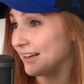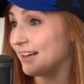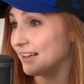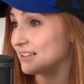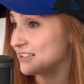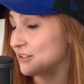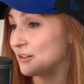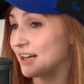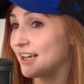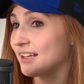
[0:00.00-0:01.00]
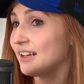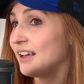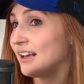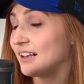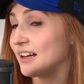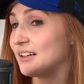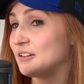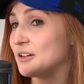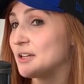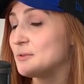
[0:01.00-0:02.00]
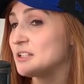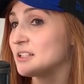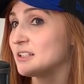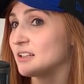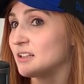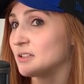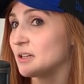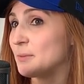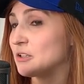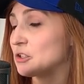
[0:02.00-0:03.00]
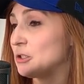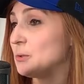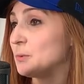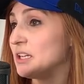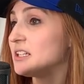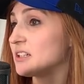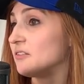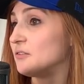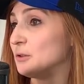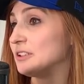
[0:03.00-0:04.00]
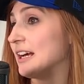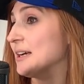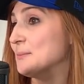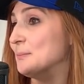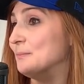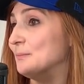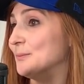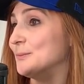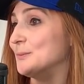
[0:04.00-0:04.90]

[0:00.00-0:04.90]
Yeah. So I, I don't know. It was about two weeks of full time